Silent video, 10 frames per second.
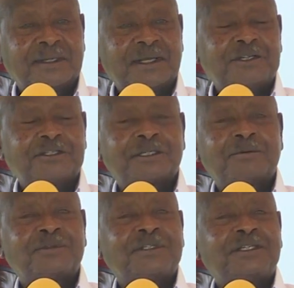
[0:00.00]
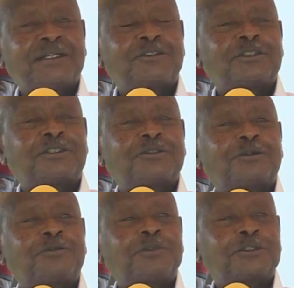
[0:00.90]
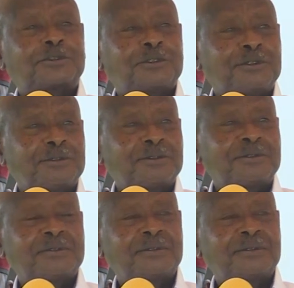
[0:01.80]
And in some of the areas, it is official,